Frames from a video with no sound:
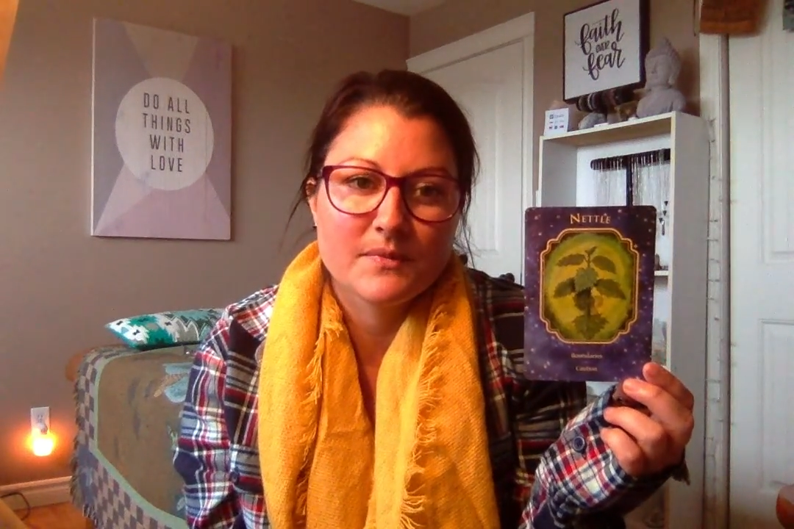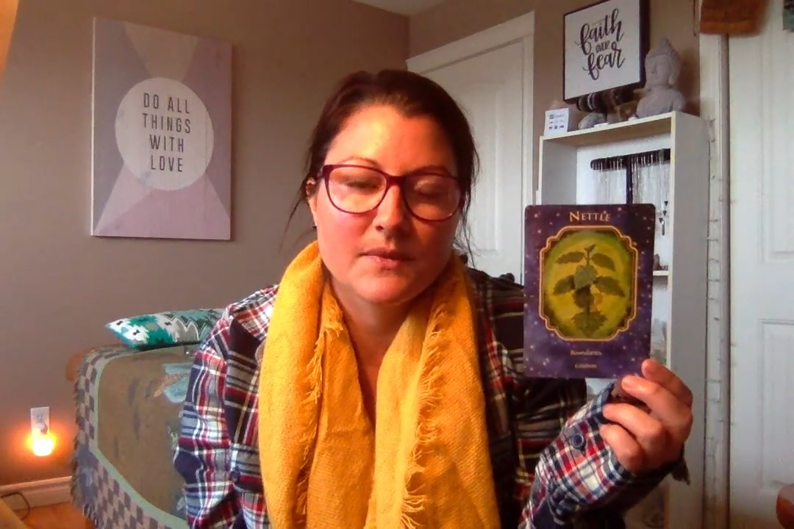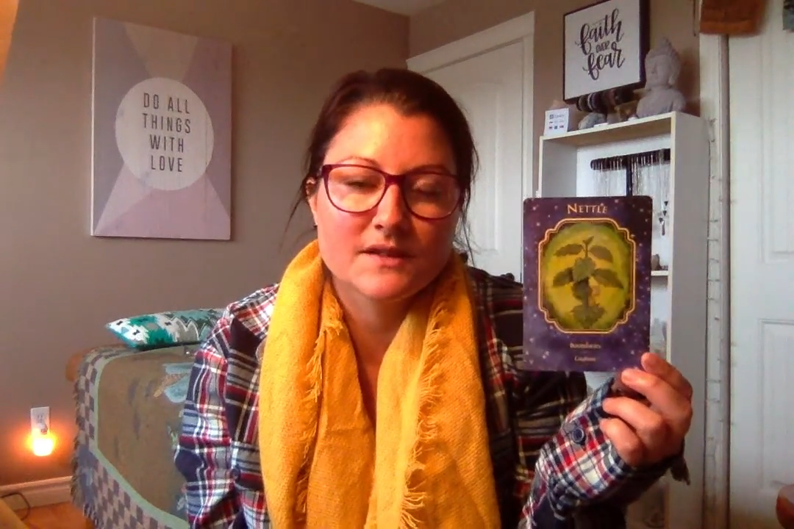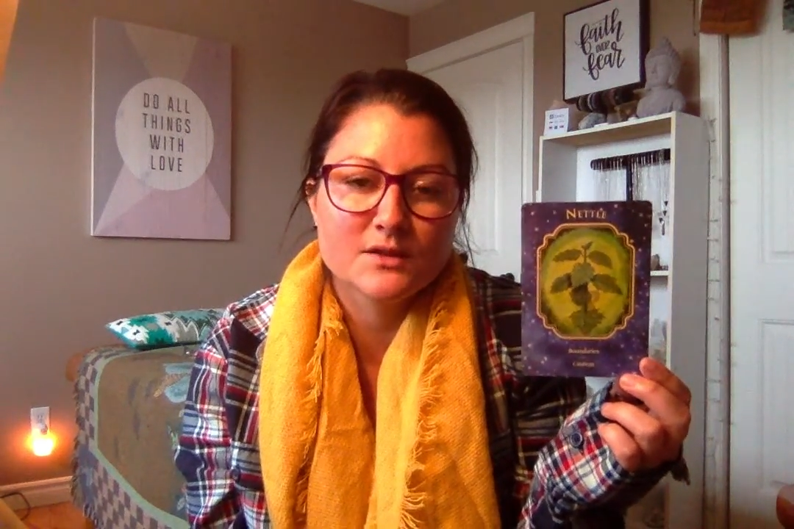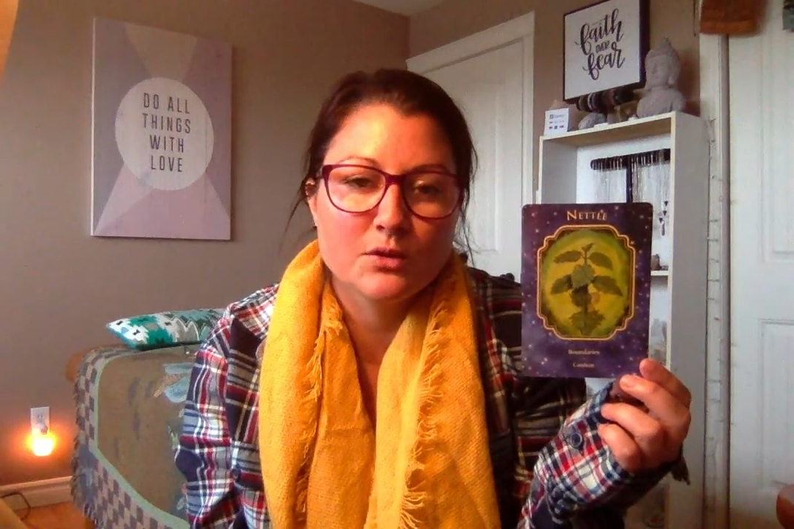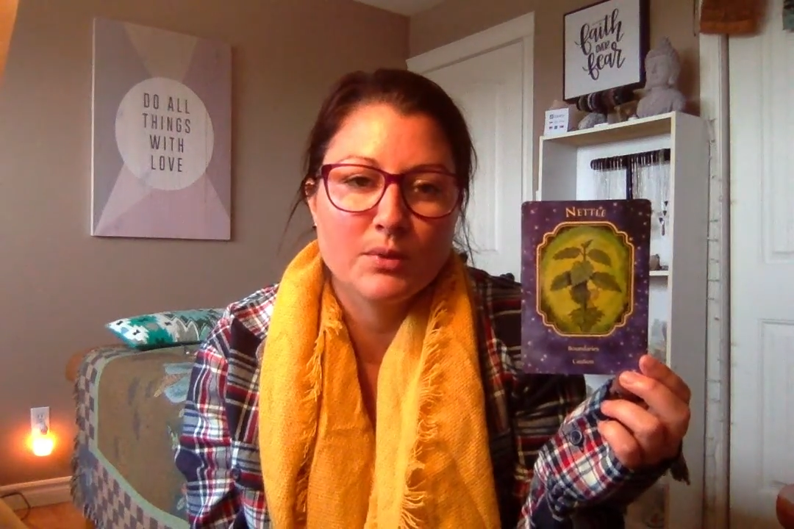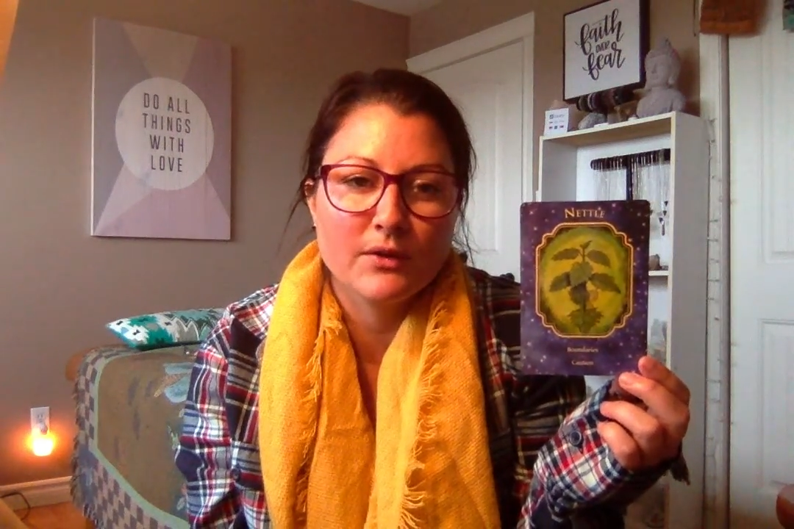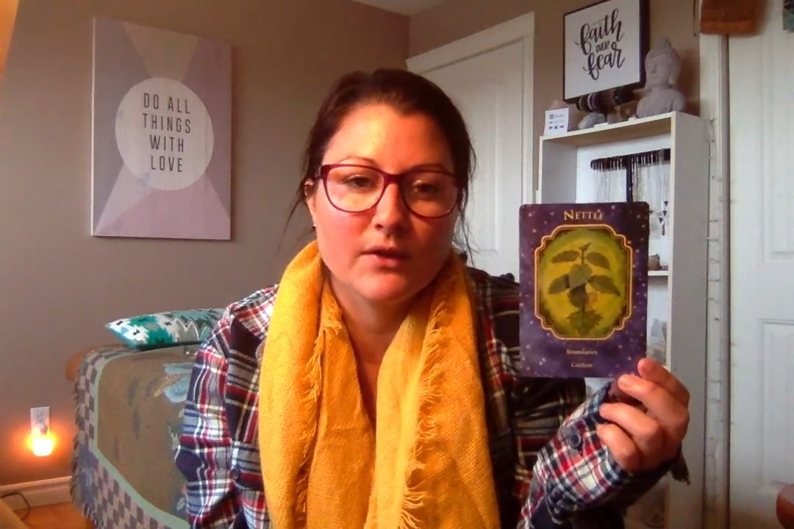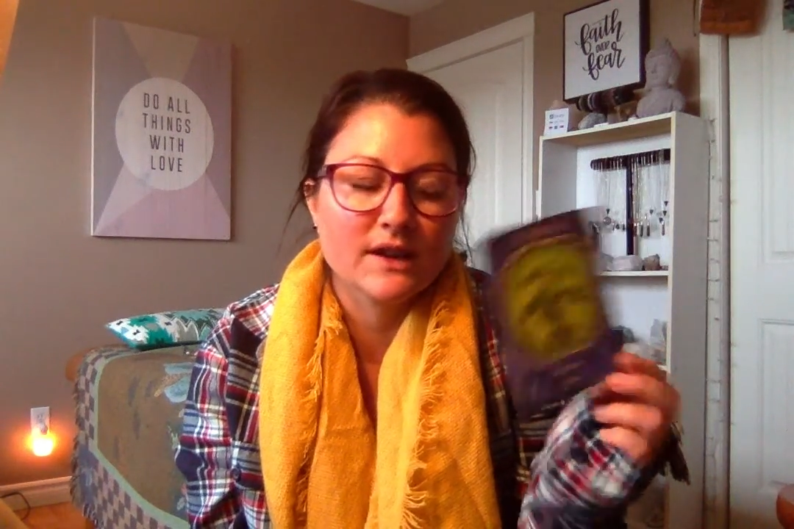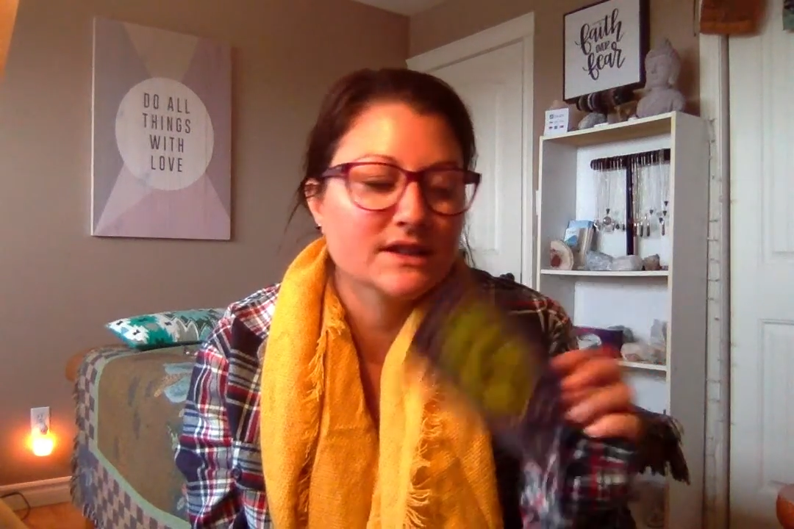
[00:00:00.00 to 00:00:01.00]
That's so
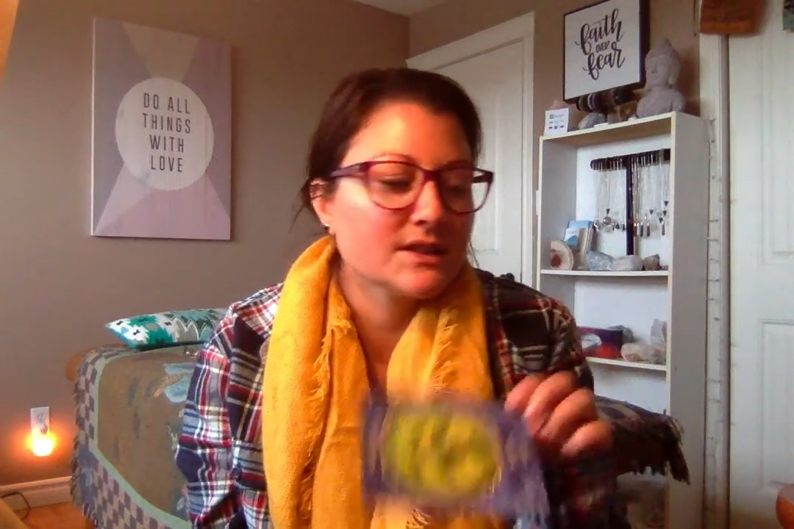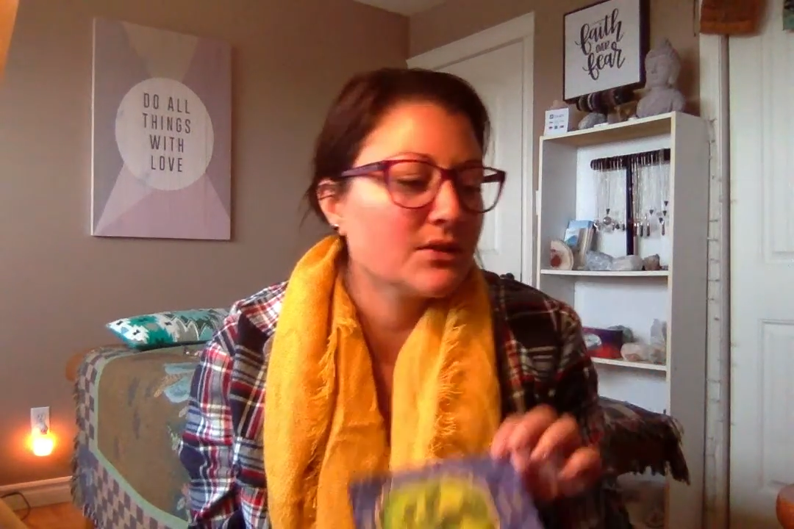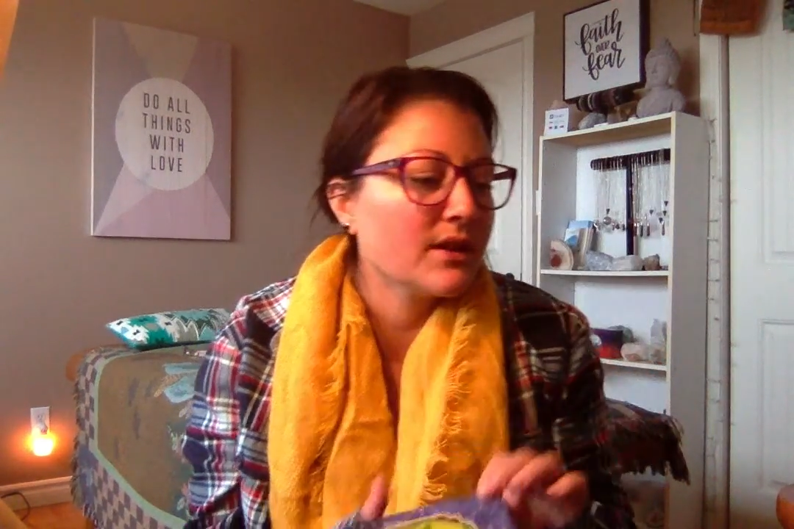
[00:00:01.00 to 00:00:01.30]
perfect. Oh,